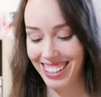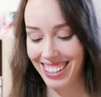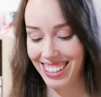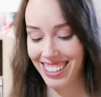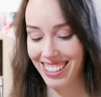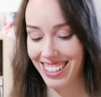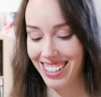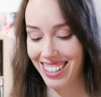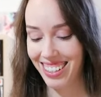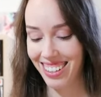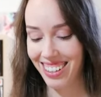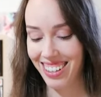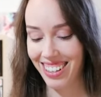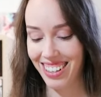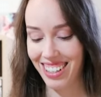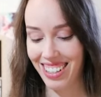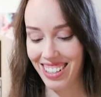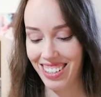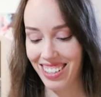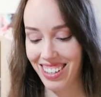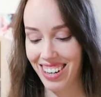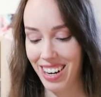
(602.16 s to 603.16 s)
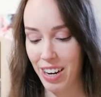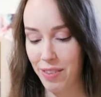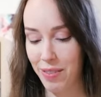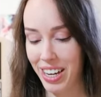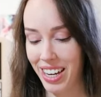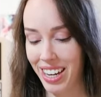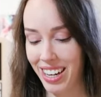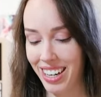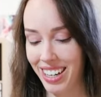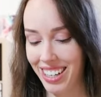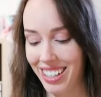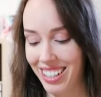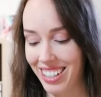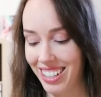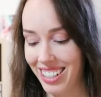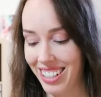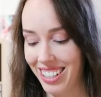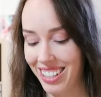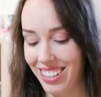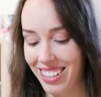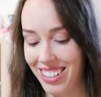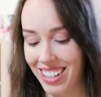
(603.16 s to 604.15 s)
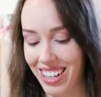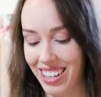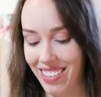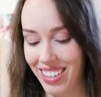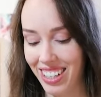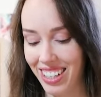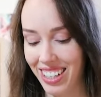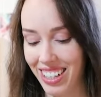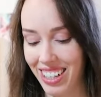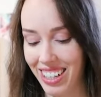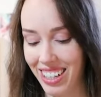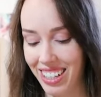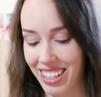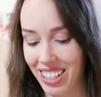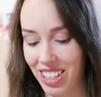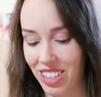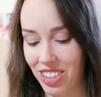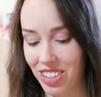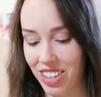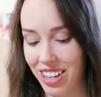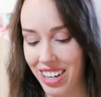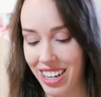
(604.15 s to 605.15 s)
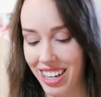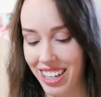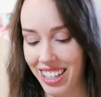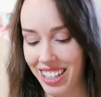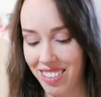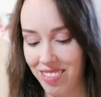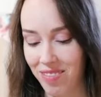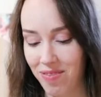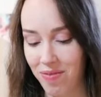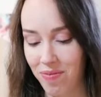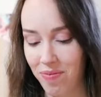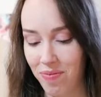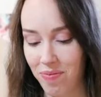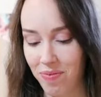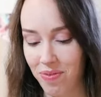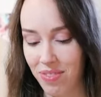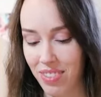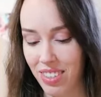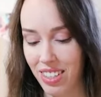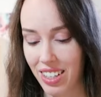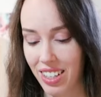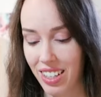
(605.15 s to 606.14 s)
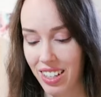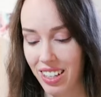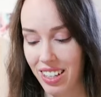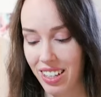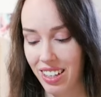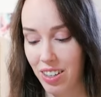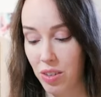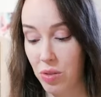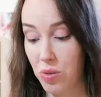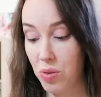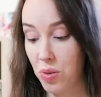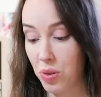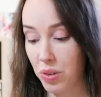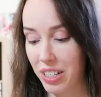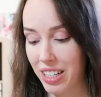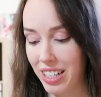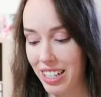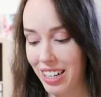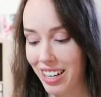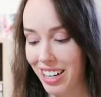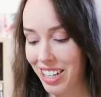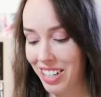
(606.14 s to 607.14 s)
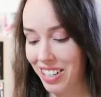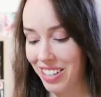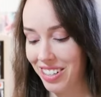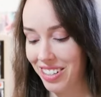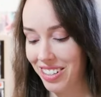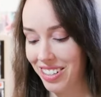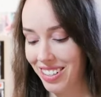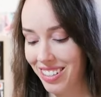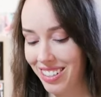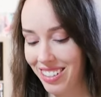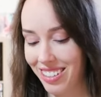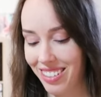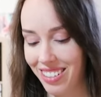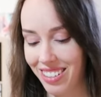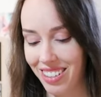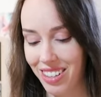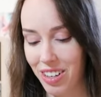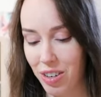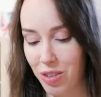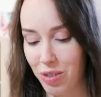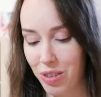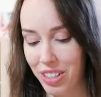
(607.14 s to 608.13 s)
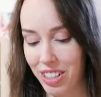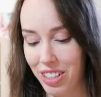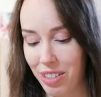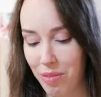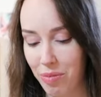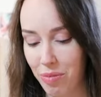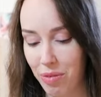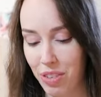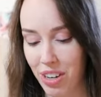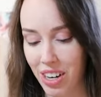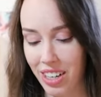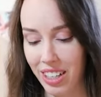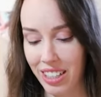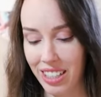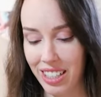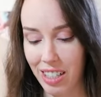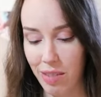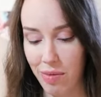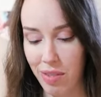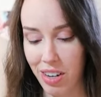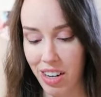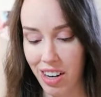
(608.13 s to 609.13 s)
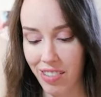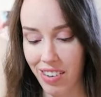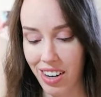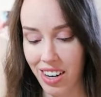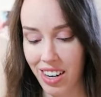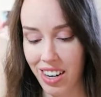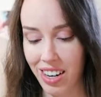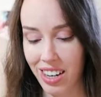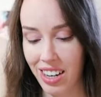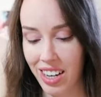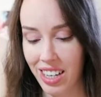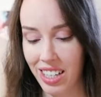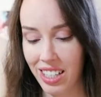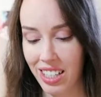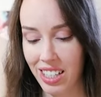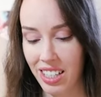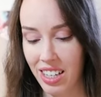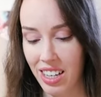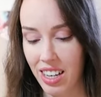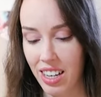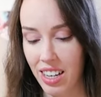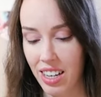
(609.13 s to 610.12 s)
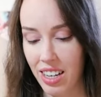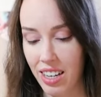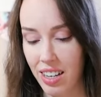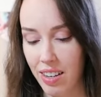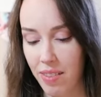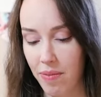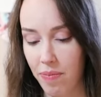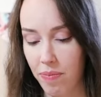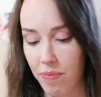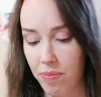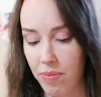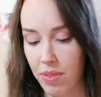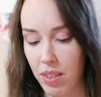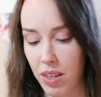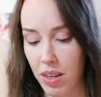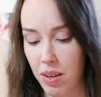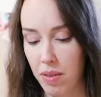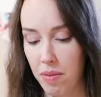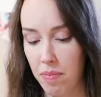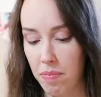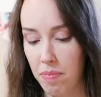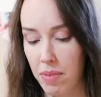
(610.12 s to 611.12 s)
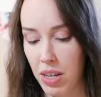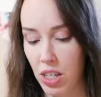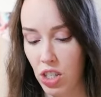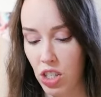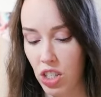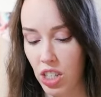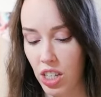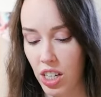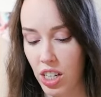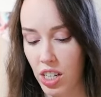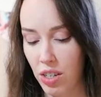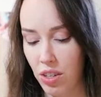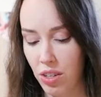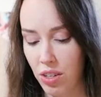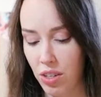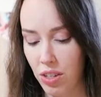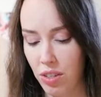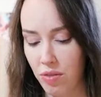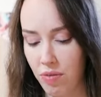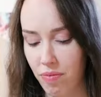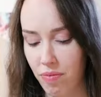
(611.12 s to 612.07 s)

Just not gonna try, man. Just not even gonna try. Oh, Staryu. Awesome. Finally someone I recognize. Minccino.